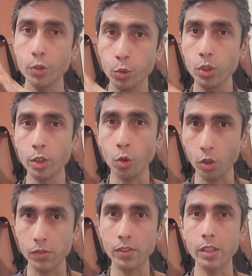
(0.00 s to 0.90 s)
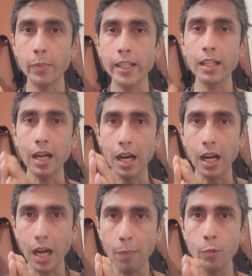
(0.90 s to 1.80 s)
through the course of the debate
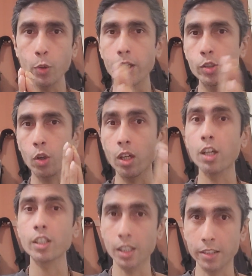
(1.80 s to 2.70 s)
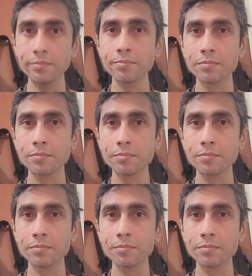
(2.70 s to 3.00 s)
up to his or her turn.